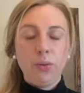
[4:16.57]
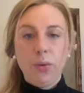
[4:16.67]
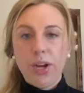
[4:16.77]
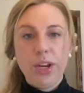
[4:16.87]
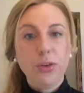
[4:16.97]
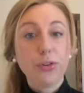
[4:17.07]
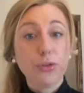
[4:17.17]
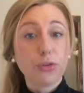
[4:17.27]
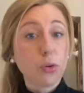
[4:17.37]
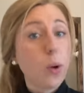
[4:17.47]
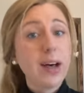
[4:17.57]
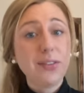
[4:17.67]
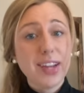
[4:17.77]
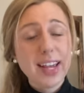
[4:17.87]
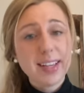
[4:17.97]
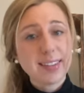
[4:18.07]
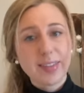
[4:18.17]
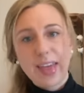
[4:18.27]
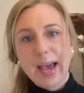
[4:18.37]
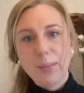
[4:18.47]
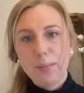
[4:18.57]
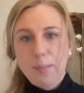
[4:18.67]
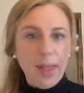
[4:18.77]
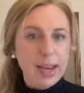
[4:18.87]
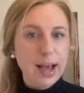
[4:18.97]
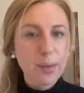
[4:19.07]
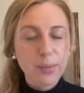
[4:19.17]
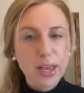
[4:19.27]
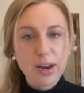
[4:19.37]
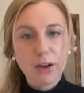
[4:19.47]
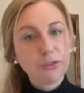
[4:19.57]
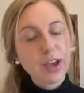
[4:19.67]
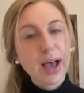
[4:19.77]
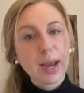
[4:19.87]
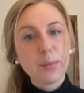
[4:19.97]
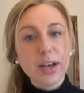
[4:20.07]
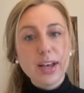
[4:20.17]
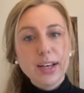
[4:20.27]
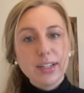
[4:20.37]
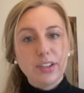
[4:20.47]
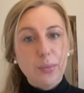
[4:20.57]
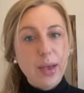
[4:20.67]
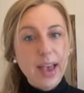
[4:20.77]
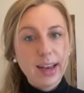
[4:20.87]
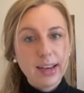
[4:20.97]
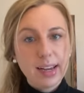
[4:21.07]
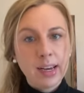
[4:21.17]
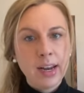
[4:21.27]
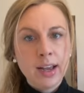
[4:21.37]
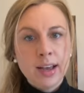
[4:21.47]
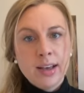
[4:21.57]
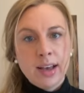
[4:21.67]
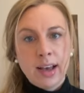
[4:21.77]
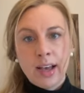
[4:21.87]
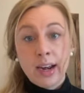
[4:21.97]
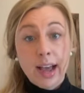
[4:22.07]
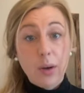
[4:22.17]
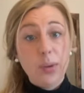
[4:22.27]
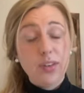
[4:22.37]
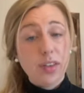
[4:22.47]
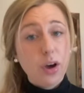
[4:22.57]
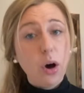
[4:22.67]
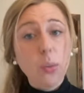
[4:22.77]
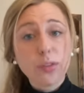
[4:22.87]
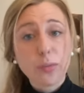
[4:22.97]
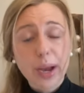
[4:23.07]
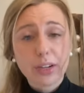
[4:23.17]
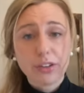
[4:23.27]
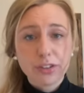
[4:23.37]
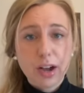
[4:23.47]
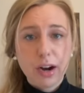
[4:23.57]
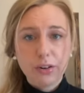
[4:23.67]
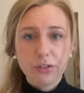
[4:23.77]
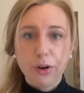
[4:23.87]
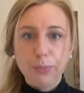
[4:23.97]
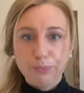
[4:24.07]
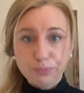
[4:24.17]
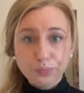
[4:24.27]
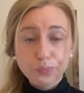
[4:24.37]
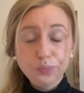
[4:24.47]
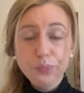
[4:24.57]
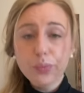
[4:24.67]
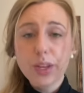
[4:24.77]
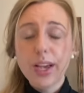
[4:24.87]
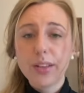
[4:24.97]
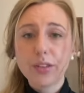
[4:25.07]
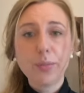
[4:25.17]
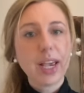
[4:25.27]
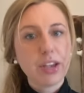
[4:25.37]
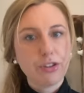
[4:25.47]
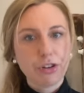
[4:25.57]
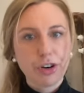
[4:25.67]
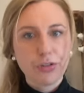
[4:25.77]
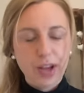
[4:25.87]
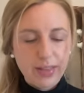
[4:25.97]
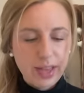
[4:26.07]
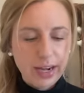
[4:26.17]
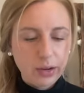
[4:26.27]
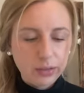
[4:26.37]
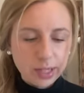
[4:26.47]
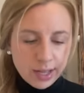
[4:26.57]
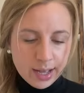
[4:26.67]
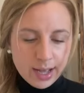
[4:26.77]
when you do 12 days, that may not be enough time depending on how busy the home inspectors are. So it's making sure you find that out.